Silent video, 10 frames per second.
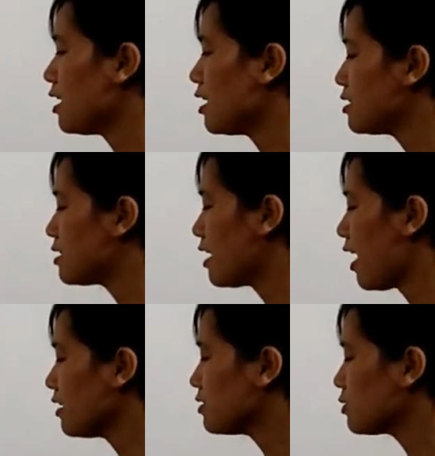is
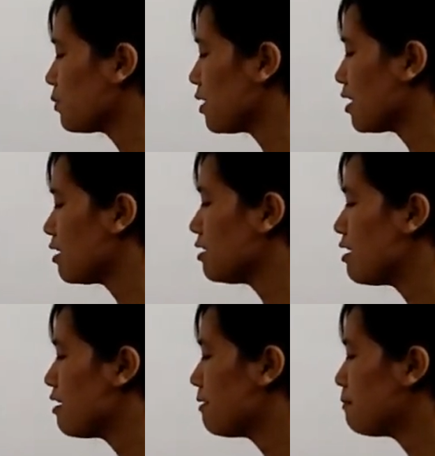x squared
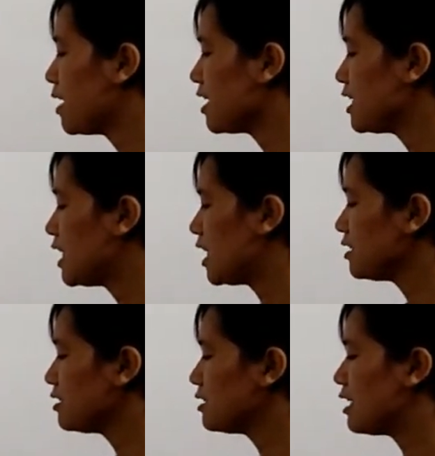
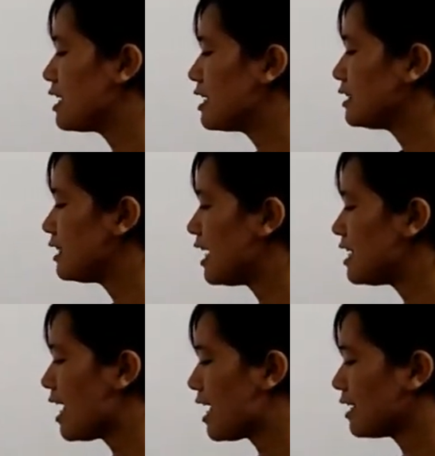minus
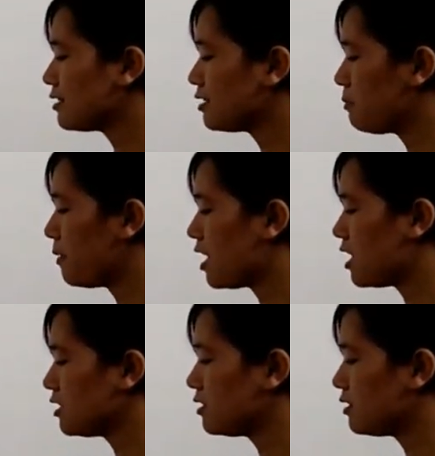10x
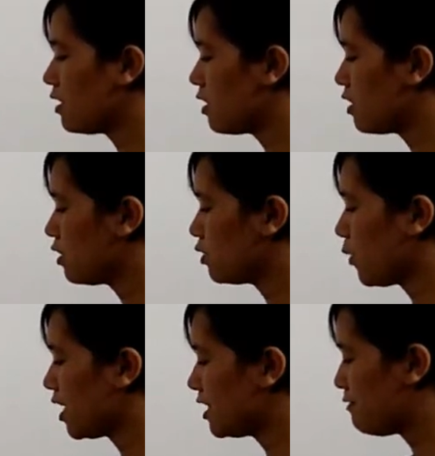plus
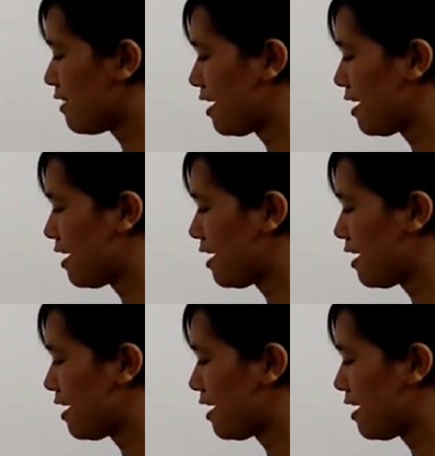25.